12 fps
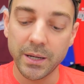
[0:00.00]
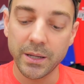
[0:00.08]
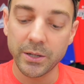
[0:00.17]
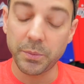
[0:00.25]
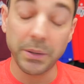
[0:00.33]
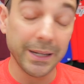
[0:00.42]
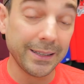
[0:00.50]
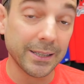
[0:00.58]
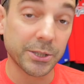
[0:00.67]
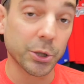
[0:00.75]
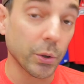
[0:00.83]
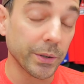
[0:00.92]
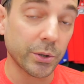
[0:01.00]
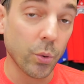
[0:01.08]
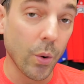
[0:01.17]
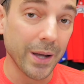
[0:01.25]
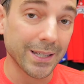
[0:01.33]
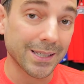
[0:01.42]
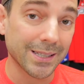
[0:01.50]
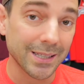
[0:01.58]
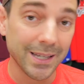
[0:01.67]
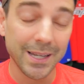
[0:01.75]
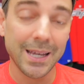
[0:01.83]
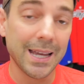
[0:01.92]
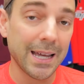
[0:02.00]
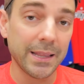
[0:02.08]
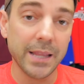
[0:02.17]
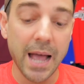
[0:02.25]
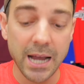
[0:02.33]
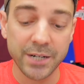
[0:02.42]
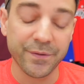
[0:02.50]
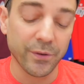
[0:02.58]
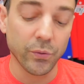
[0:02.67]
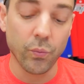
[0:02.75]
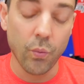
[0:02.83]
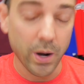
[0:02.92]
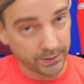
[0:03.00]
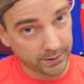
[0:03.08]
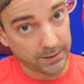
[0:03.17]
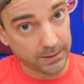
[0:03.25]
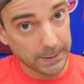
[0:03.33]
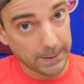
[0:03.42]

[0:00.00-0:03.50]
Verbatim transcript: they're playing Detroit twice and Nashville once.